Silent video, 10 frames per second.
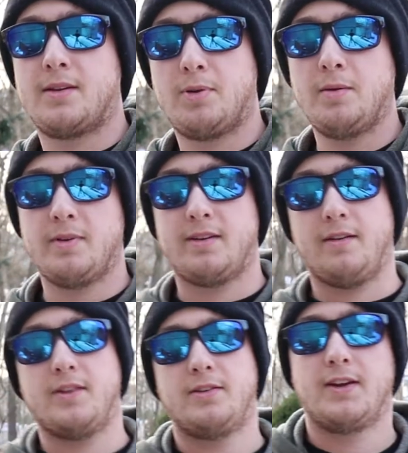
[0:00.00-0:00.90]
the purpose
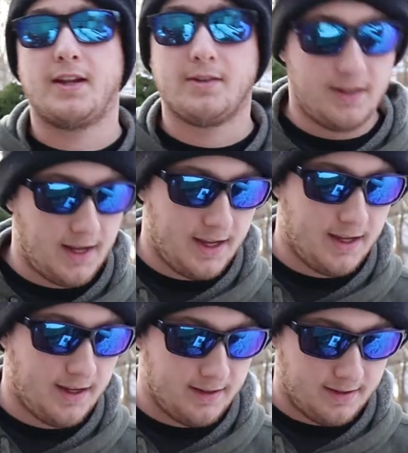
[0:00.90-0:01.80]
of this video today
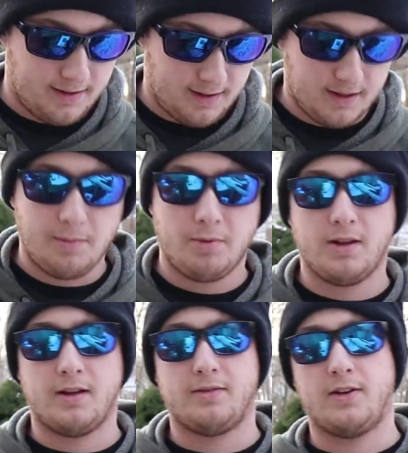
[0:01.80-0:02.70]
is a couple
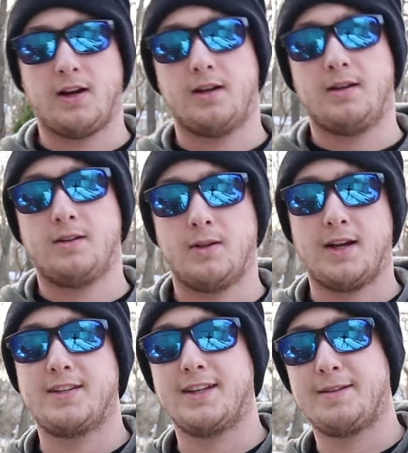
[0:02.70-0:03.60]
of, well
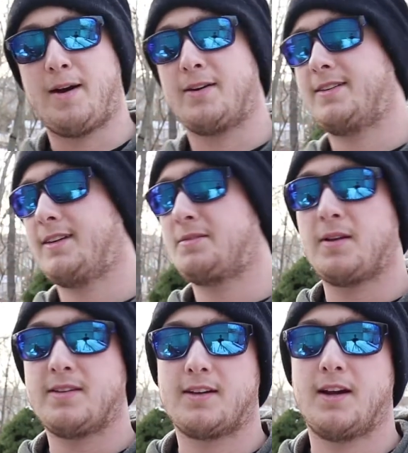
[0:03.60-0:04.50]
actually about 6
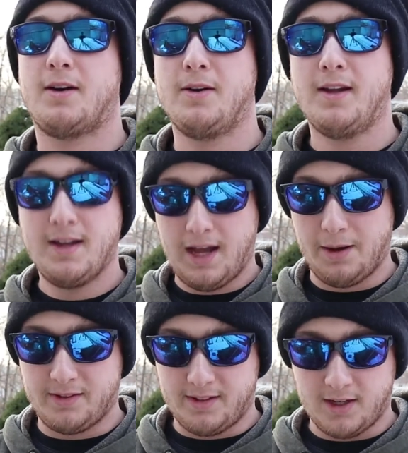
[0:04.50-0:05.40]
months ago, I
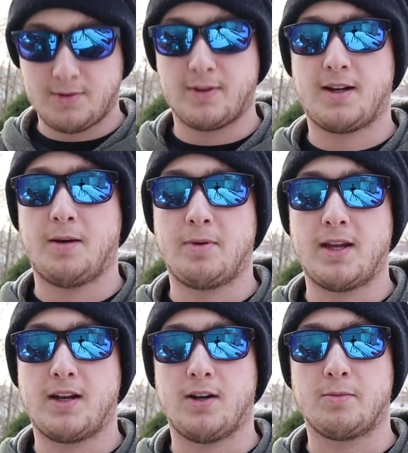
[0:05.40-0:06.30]
was in touch with a company
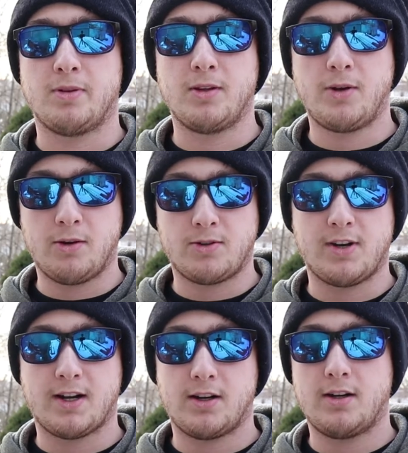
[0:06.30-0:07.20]
called Pluto
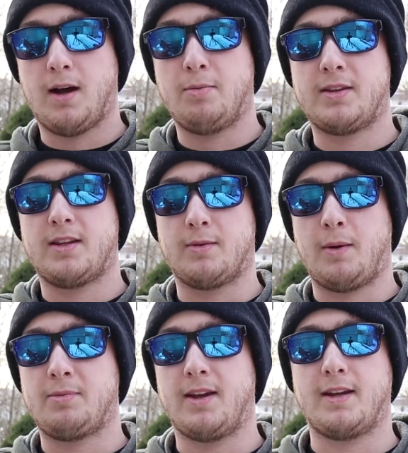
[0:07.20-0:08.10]
Trigger. I'll put their
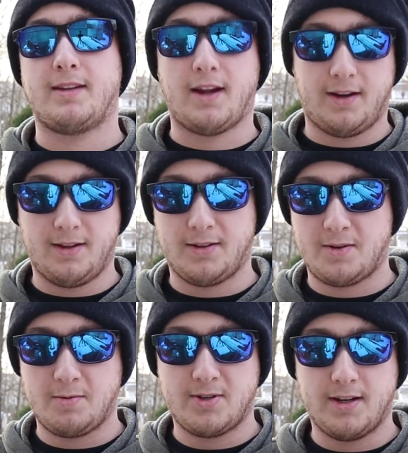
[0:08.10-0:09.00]
website down in the
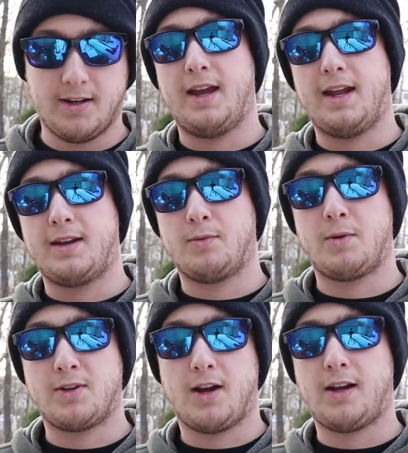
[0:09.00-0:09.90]
description. And we
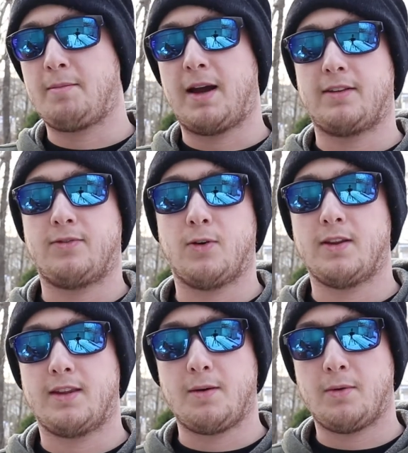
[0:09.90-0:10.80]
were talking back and
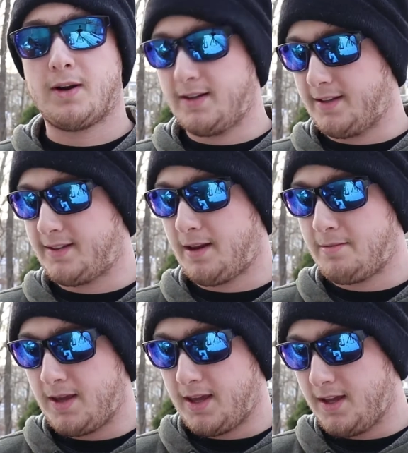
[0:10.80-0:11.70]
forth, and they wanted to send
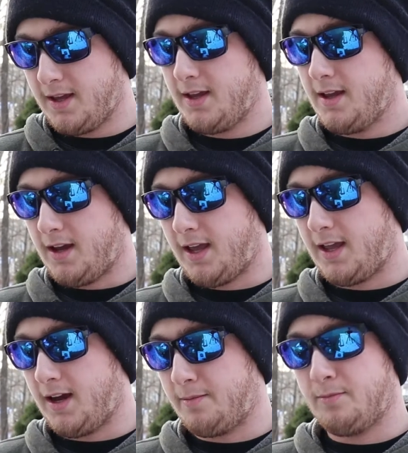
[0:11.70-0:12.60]
me a,
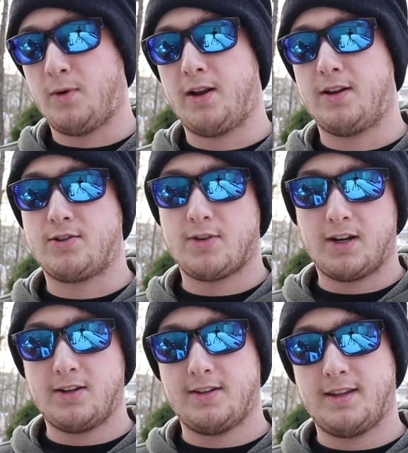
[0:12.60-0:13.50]
one of their
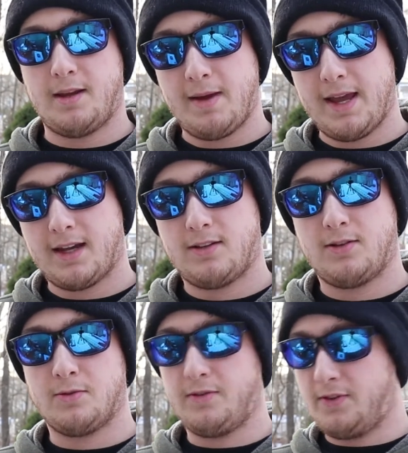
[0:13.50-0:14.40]
triggers that they make
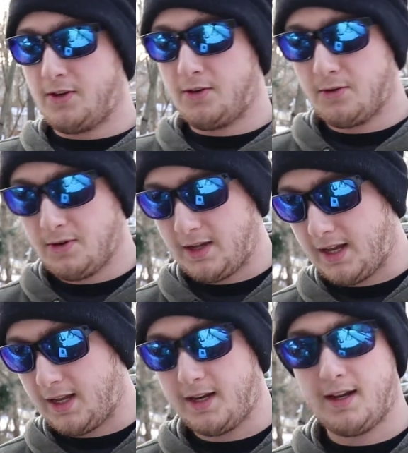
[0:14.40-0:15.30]
to review
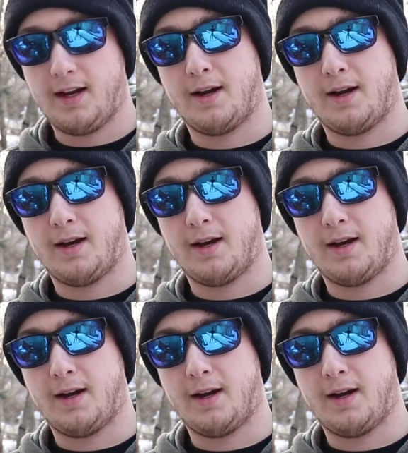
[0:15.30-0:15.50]
and,